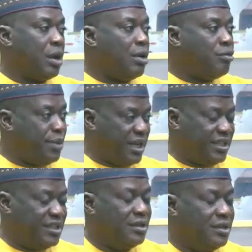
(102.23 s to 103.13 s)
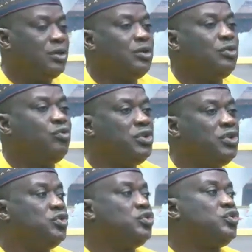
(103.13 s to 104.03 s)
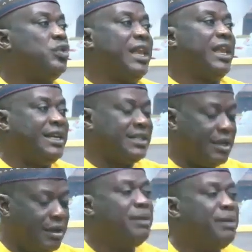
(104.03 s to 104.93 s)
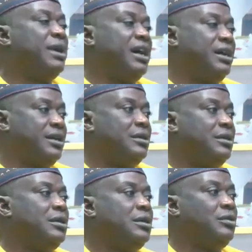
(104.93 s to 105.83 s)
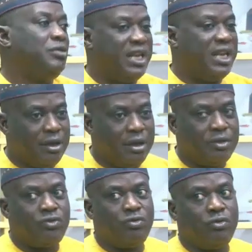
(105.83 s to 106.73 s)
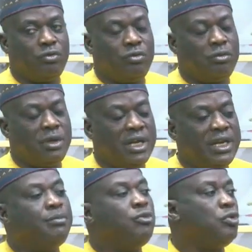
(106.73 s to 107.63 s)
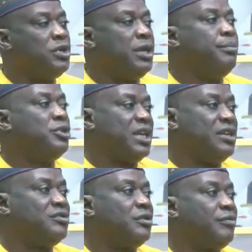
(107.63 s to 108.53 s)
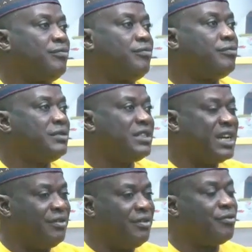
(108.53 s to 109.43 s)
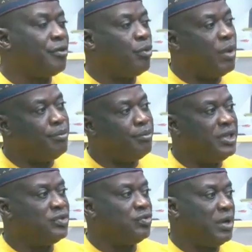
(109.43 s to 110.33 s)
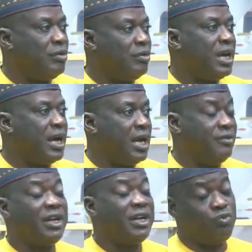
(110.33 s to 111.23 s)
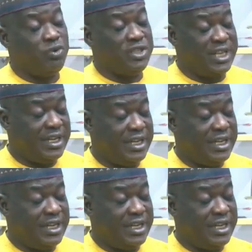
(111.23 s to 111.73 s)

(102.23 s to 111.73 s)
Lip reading: part, we used to enlighten our member. We let them know the importance of driving from one place to another. In fact, we said,